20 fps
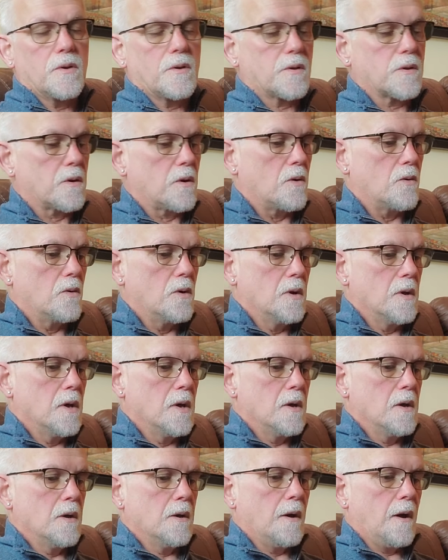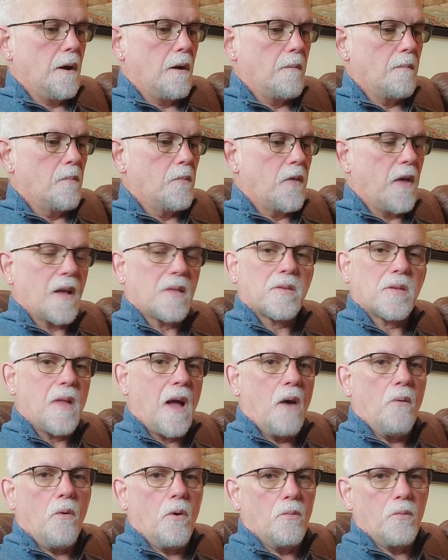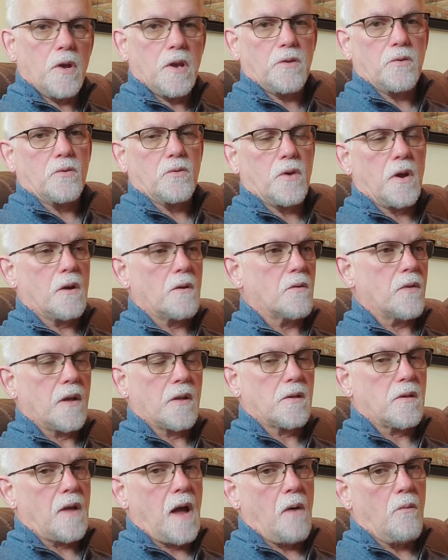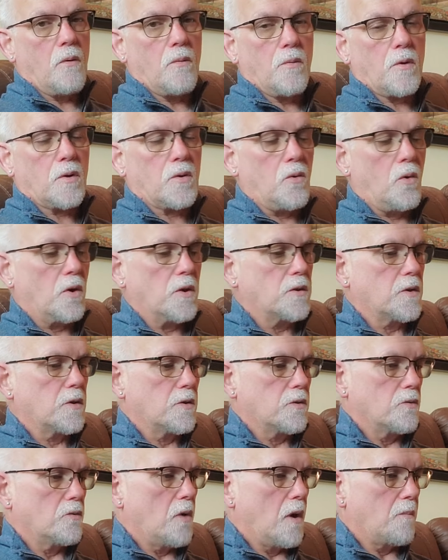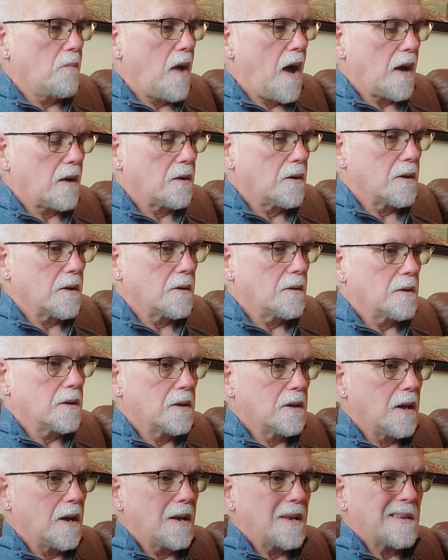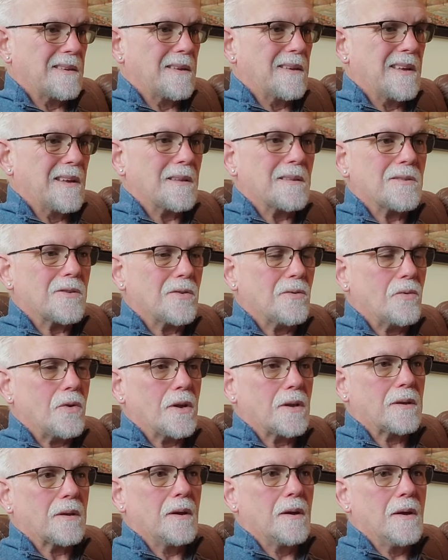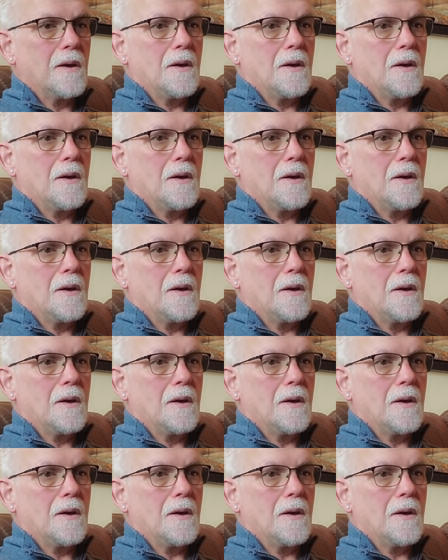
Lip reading: So that's not what we do here. That's not what we're going to do. I'm not going to get into it.